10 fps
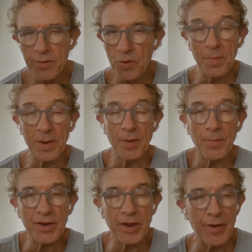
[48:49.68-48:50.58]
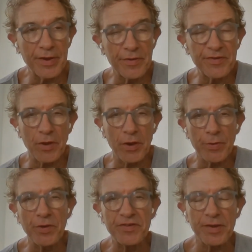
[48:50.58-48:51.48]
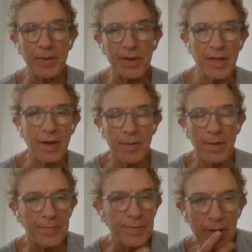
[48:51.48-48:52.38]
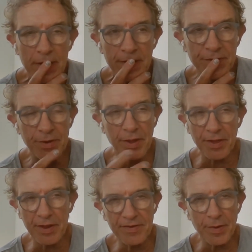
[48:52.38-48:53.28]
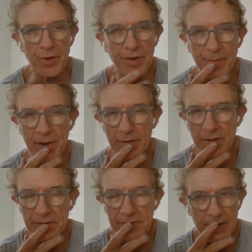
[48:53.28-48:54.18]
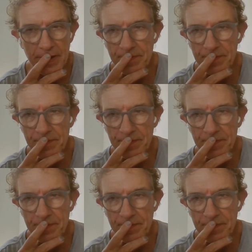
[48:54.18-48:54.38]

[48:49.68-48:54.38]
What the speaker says: normally I might go out and do solo acoustic, but now I'm doing a thing somewhere in the middle. I've got